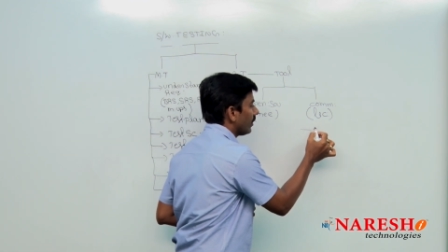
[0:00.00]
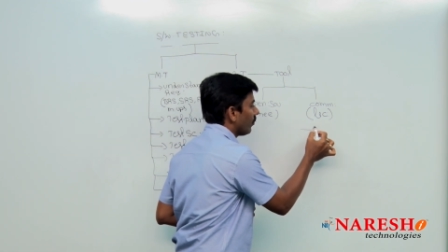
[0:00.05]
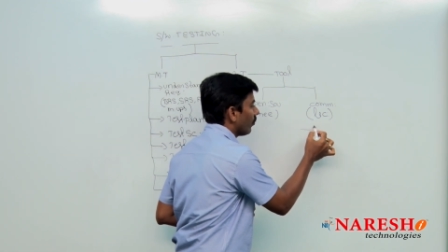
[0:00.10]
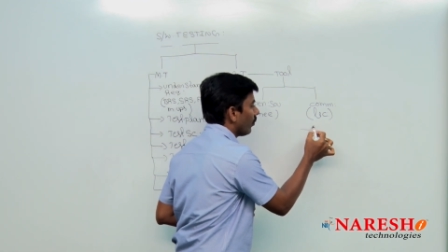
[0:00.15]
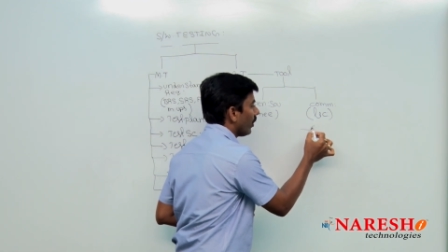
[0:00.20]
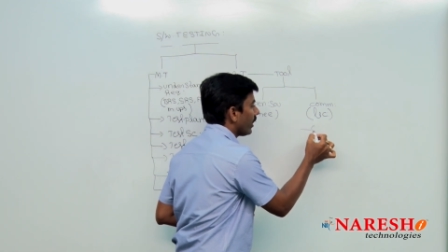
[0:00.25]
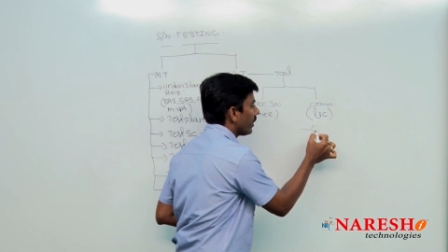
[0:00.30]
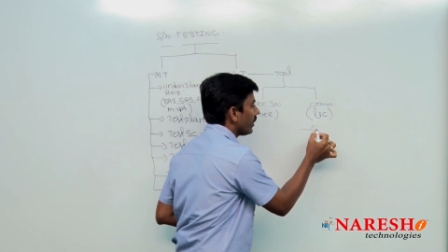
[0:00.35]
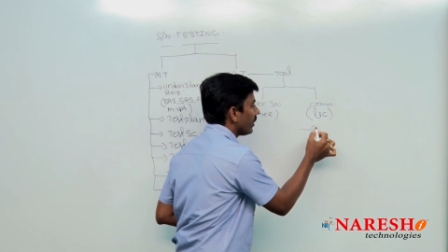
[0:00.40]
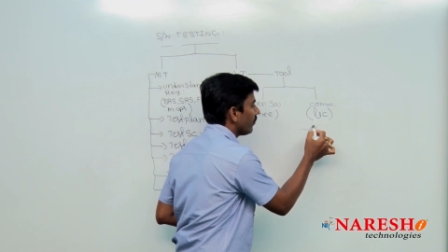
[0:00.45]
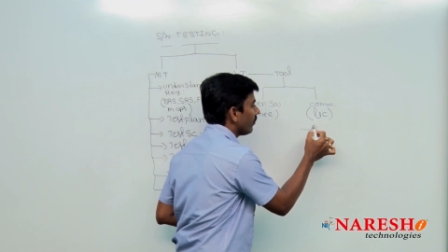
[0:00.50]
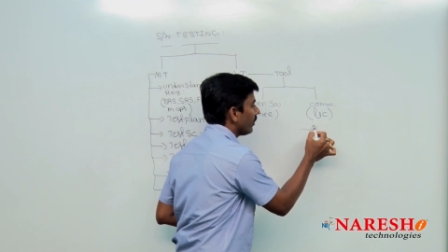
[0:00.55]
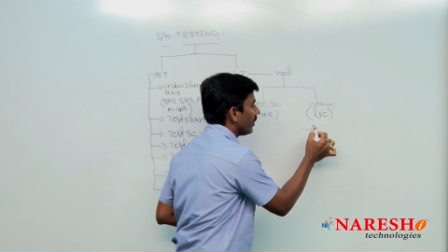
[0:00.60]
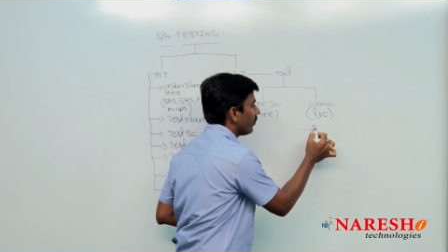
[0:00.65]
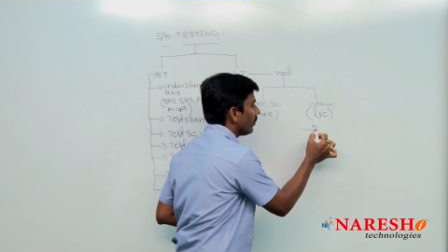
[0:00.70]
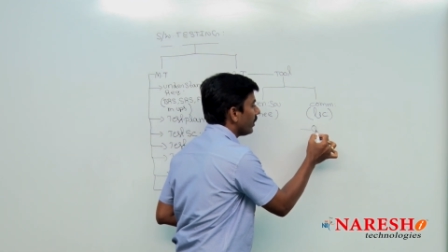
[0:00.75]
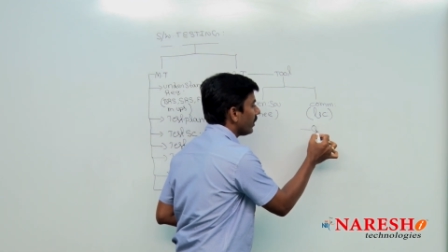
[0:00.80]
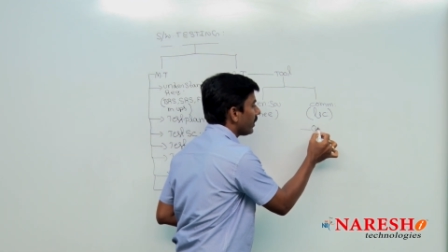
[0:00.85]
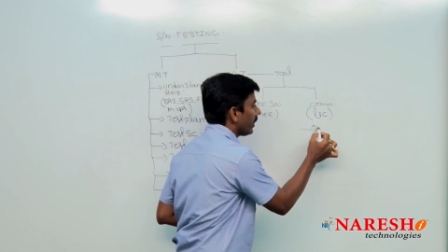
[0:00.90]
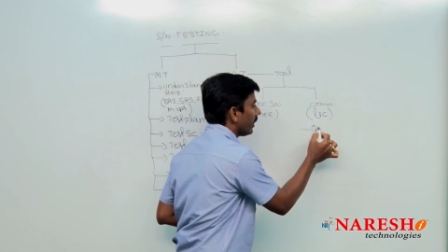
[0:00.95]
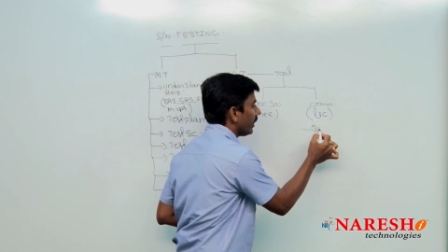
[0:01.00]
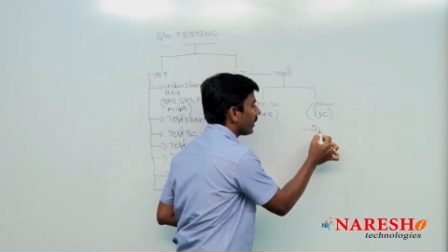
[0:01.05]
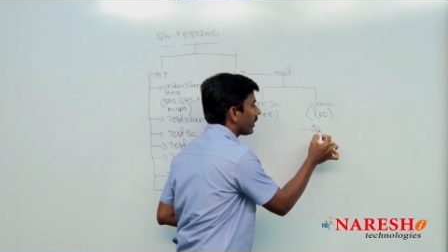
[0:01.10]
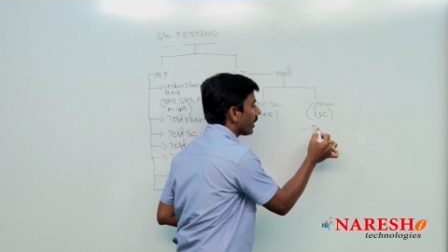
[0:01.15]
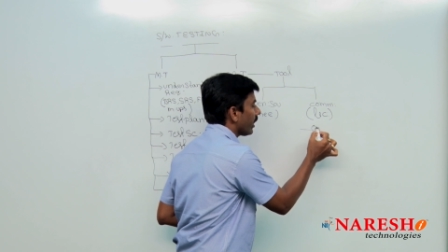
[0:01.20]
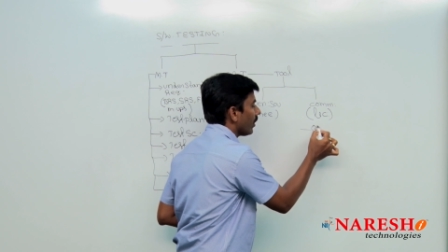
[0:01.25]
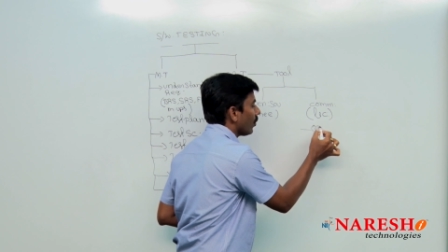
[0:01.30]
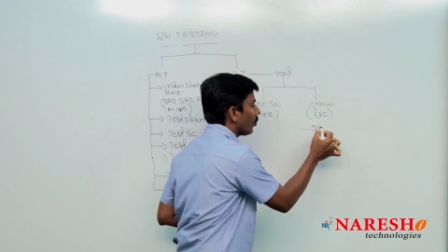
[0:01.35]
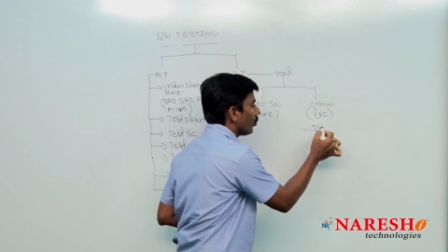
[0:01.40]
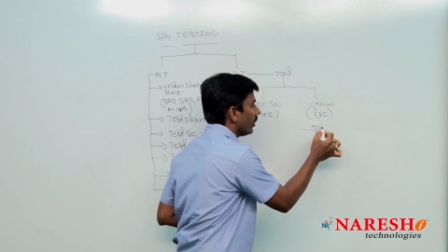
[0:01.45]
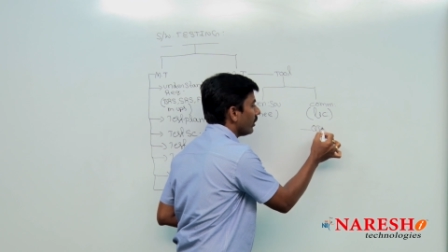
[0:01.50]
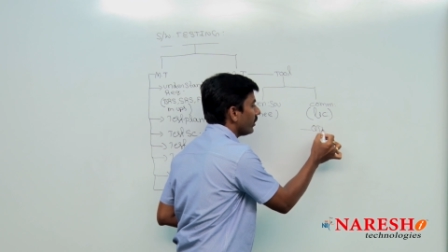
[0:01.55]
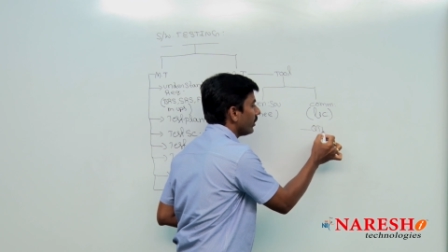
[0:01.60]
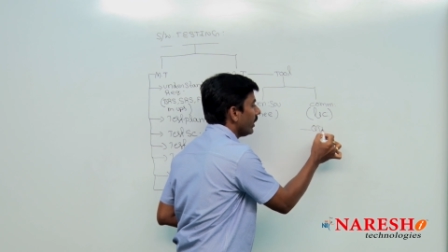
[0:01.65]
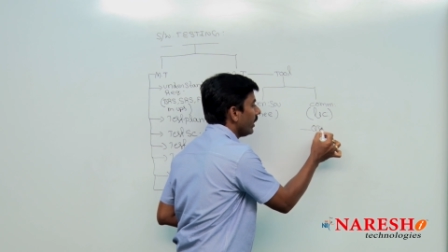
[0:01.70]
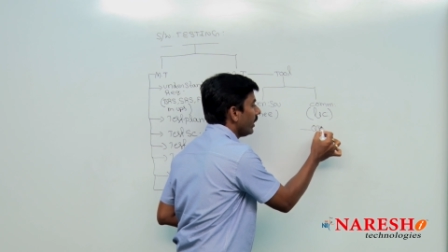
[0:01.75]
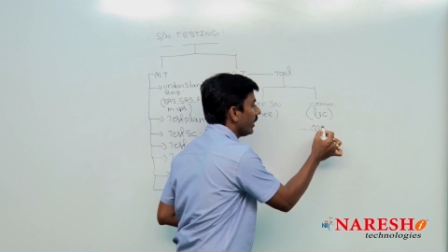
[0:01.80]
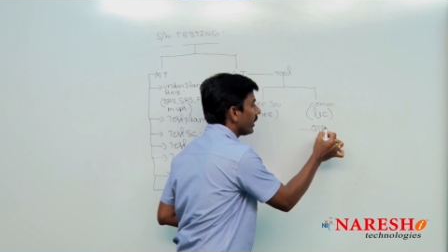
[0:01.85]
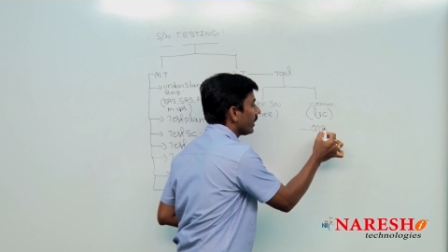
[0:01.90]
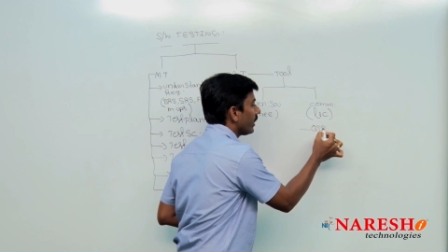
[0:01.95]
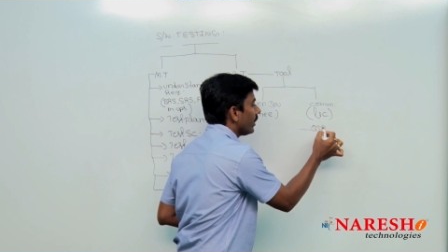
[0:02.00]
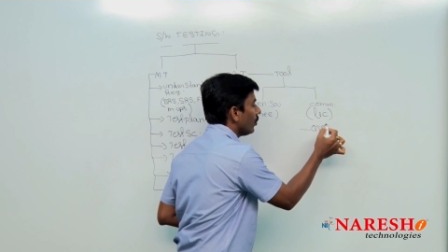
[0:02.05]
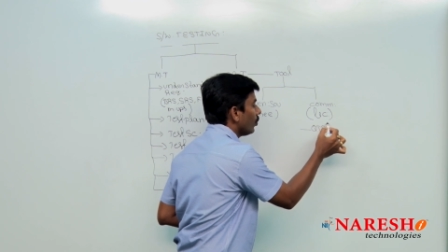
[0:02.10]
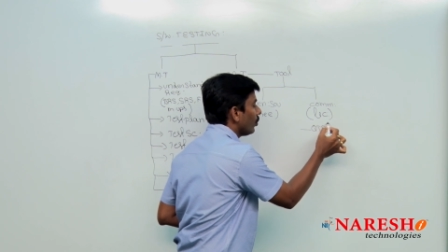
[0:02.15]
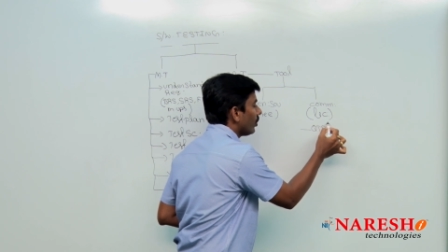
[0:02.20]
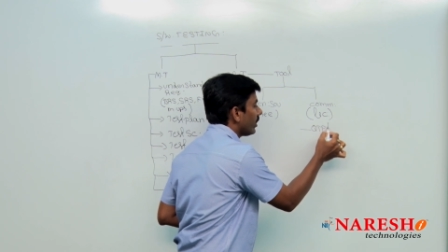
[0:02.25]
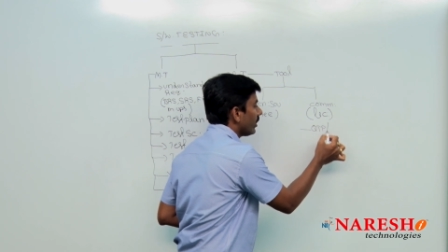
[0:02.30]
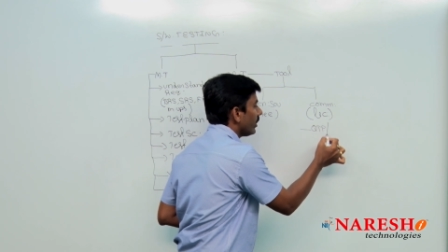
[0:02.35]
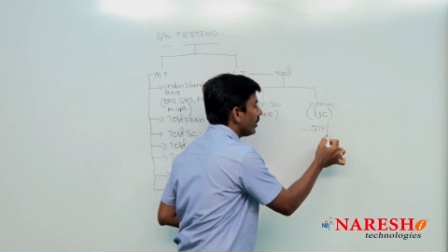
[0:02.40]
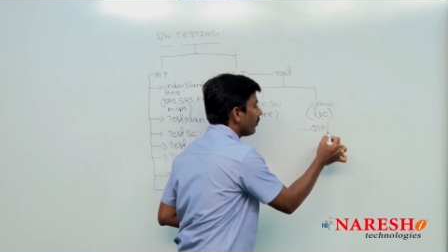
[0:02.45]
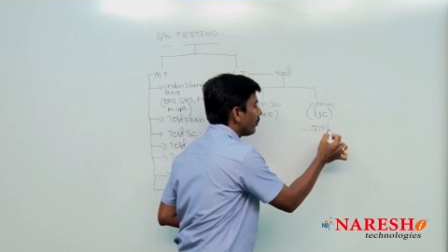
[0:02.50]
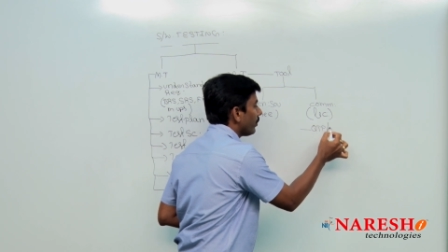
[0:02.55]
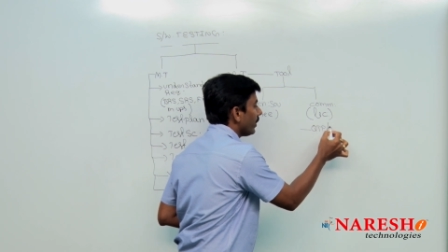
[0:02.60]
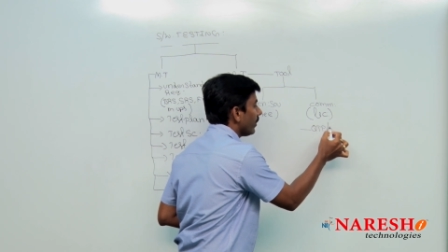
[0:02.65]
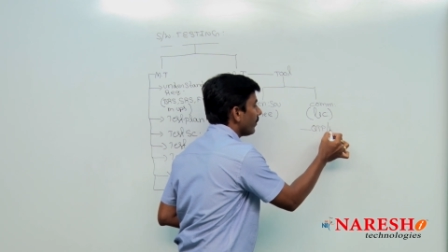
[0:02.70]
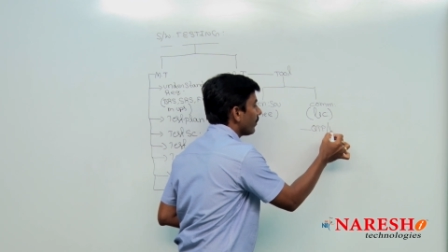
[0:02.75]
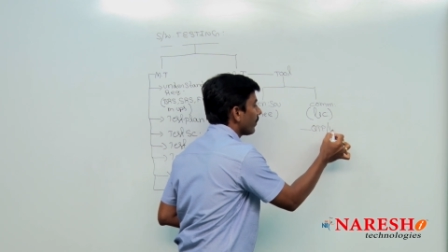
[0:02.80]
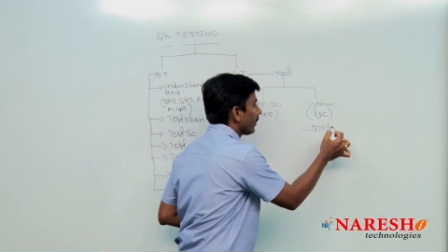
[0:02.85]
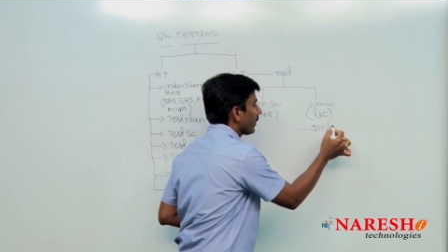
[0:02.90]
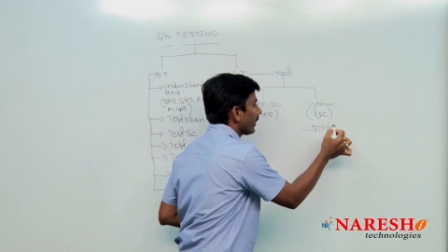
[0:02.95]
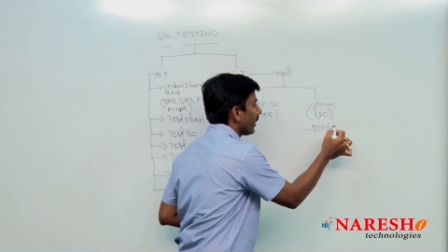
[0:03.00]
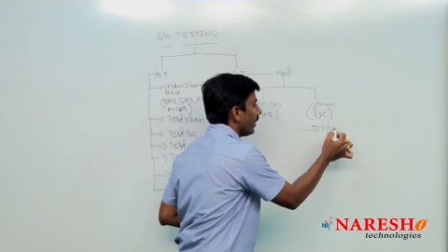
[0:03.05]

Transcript: one you will be taking with QTP